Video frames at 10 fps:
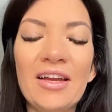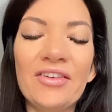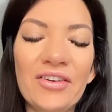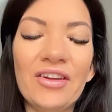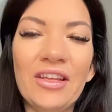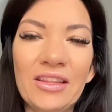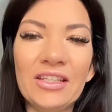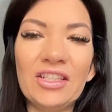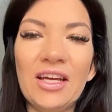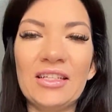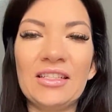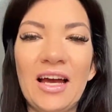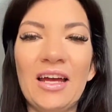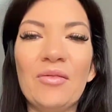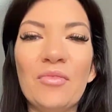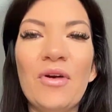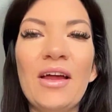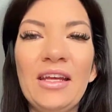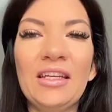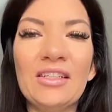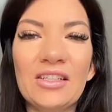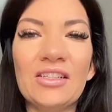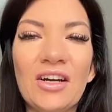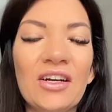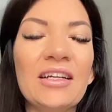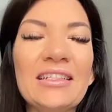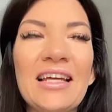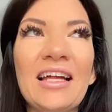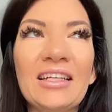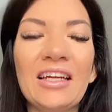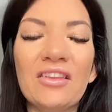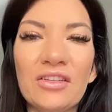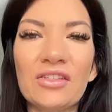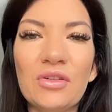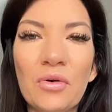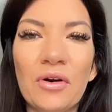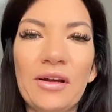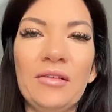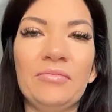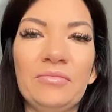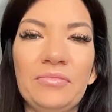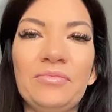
Underneath the chest, I am ready to start telling the story.